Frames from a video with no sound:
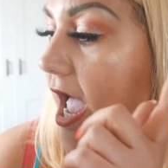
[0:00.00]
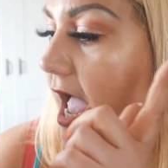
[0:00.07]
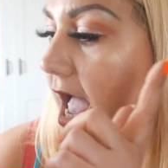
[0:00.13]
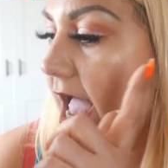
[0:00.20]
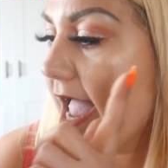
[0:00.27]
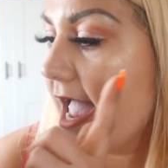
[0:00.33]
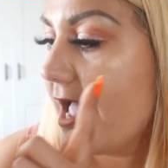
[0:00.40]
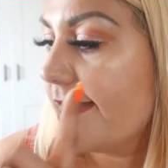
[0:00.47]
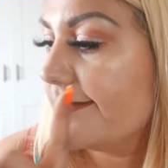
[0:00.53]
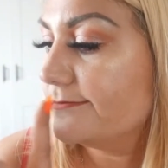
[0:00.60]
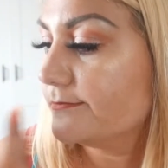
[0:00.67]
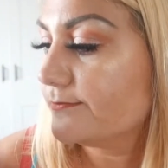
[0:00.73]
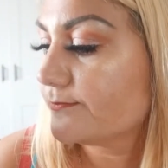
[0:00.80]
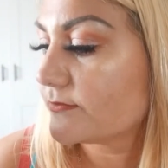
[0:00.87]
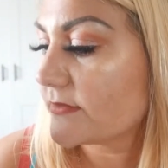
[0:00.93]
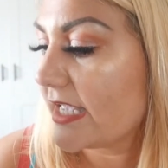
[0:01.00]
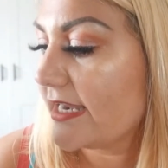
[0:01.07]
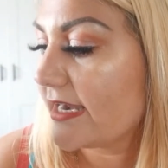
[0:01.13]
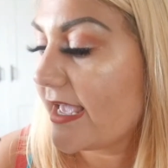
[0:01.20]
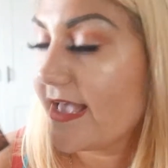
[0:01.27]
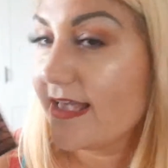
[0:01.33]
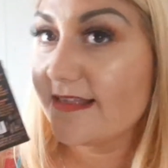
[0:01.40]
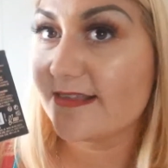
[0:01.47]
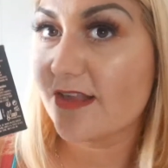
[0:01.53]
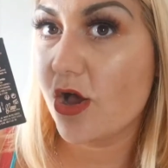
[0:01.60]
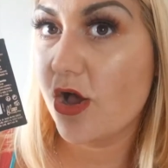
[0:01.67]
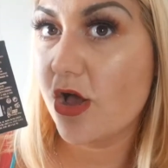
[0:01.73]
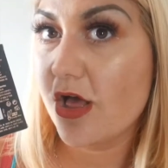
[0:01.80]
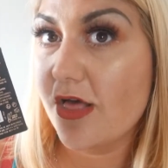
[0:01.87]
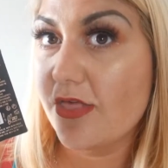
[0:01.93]
It has
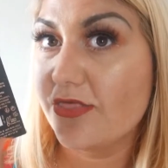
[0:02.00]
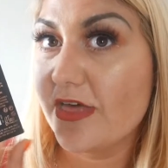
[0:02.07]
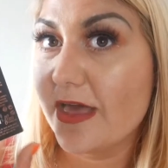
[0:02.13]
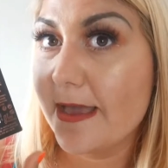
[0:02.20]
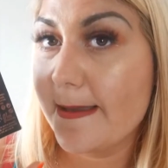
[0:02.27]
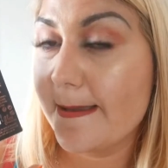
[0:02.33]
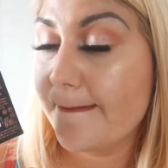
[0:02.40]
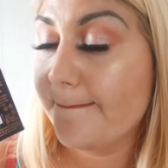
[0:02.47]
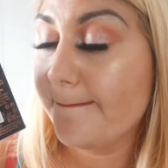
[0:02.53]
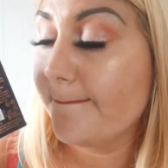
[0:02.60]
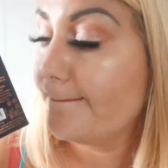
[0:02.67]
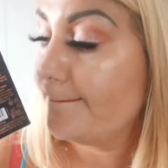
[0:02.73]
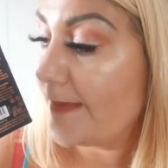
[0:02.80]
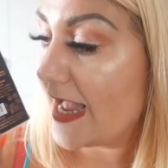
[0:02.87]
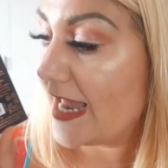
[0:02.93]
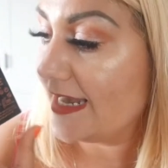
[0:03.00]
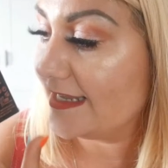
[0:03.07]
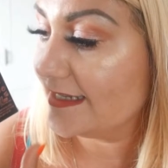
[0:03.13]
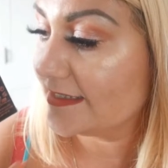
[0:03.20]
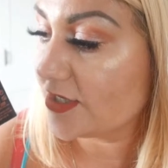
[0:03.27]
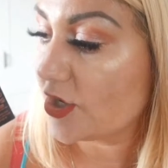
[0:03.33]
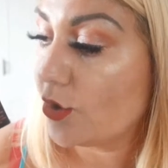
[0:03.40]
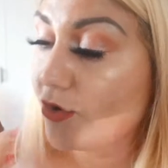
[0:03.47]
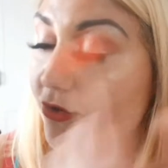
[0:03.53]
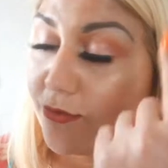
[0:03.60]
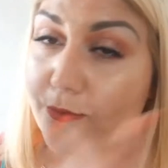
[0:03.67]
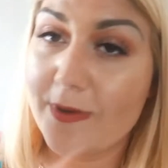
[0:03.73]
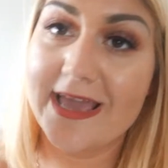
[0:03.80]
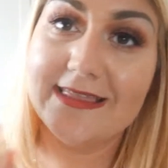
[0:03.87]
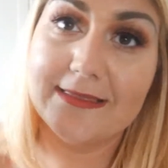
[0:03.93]
the palette, or the
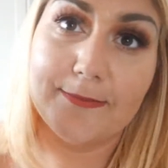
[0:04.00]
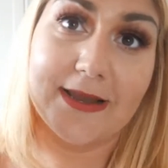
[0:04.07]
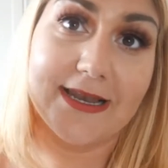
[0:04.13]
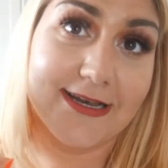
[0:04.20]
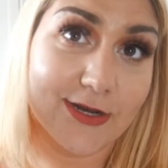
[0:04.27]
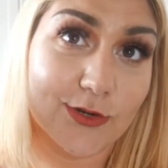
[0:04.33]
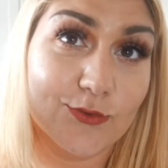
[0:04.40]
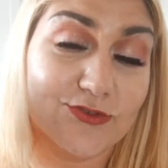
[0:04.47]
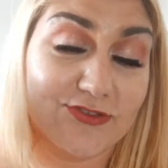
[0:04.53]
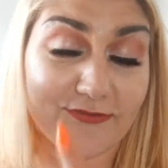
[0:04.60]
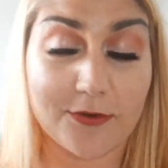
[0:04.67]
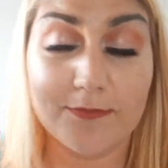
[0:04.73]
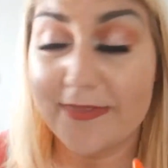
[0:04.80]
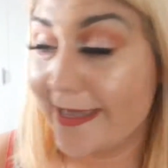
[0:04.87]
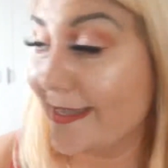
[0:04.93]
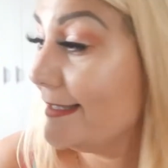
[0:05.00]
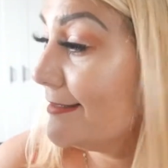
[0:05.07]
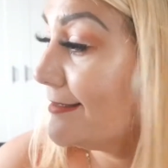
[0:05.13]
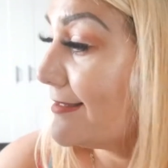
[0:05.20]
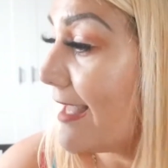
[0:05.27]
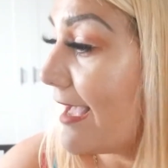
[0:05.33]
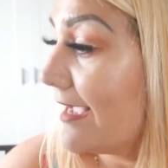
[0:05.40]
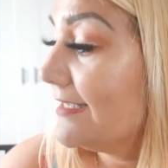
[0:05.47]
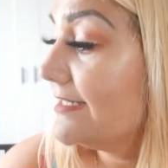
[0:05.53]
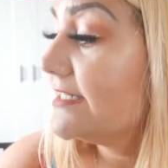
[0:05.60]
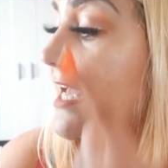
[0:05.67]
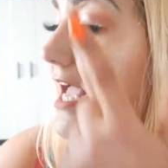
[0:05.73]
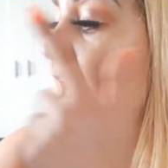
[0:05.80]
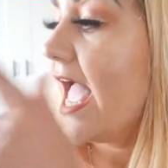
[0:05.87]
way the palette looks from the inside.